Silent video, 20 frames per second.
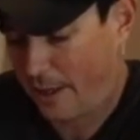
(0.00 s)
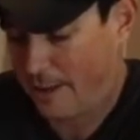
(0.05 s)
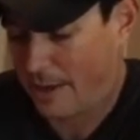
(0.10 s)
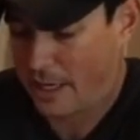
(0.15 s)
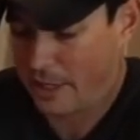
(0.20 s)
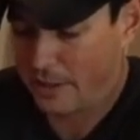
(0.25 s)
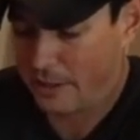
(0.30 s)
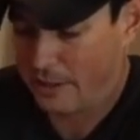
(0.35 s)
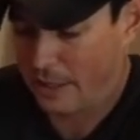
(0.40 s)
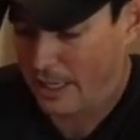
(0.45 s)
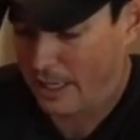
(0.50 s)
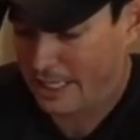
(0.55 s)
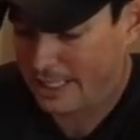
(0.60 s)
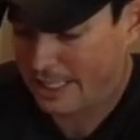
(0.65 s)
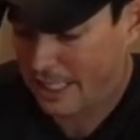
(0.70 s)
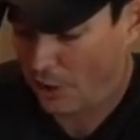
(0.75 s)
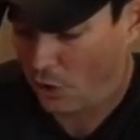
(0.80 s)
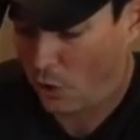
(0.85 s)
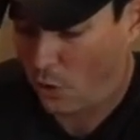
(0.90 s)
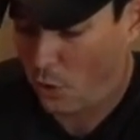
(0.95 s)
And I and I
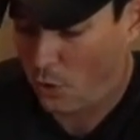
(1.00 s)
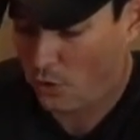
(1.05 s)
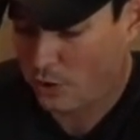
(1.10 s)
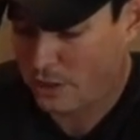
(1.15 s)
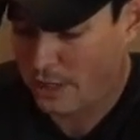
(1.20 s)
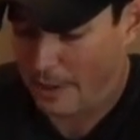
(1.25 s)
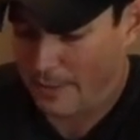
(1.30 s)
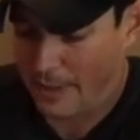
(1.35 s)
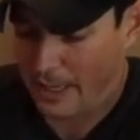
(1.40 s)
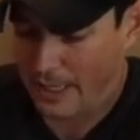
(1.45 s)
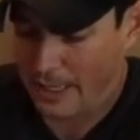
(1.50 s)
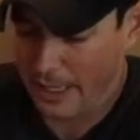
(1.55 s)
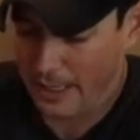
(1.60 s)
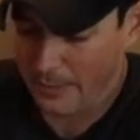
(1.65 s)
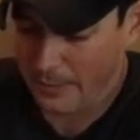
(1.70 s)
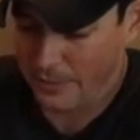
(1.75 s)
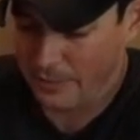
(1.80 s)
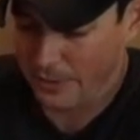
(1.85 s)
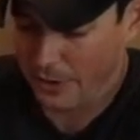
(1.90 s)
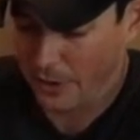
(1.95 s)
set goals. I'm not
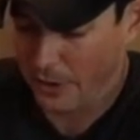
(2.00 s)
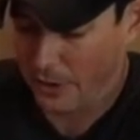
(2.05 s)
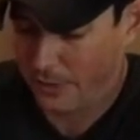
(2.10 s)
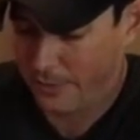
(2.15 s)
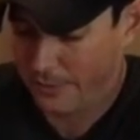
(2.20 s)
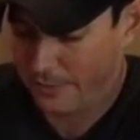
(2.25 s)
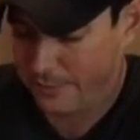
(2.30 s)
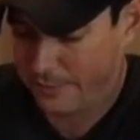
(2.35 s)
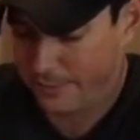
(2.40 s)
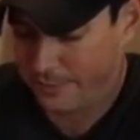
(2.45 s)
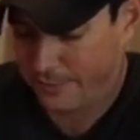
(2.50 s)
able, you know,